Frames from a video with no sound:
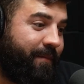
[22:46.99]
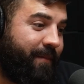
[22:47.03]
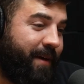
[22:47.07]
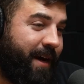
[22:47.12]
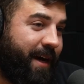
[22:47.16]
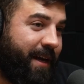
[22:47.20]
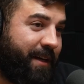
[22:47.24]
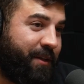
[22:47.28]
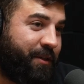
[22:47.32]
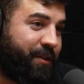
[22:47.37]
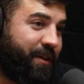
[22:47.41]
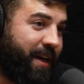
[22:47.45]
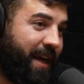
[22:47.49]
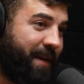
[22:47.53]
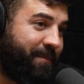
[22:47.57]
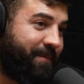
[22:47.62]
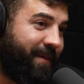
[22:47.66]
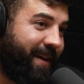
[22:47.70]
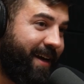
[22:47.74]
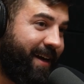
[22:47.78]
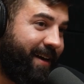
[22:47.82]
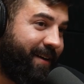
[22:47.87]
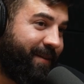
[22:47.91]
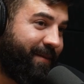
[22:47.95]
out of shape
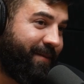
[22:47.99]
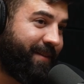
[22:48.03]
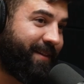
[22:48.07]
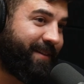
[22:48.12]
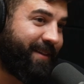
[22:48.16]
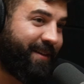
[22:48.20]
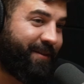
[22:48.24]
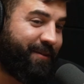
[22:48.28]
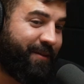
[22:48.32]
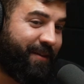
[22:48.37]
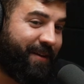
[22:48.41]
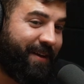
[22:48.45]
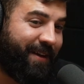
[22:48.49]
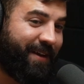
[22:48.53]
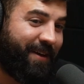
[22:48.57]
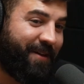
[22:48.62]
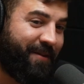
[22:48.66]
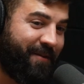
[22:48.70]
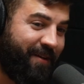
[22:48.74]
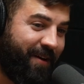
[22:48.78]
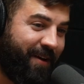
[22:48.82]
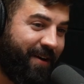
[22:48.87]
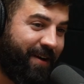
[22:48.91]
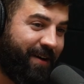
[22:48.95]
now because I took a
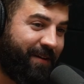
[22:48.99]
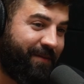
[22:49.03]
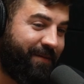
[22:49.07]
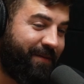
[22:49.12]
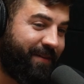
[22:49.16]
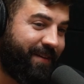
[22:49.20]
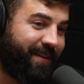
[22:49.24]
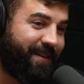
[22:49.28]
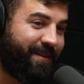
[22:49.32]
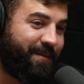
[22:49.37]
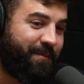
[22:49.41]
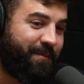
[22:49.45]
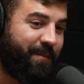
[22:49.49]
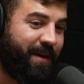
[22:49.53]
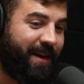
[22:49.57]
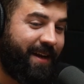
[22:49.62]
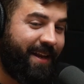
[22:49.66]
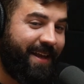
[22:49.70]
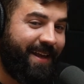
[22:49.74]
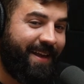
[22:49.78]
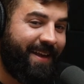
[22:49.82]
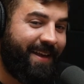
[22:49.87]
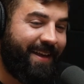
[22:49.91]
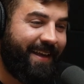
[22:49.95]
year off because of my
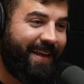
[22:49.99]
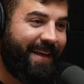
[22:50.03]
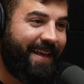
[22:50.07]
knee.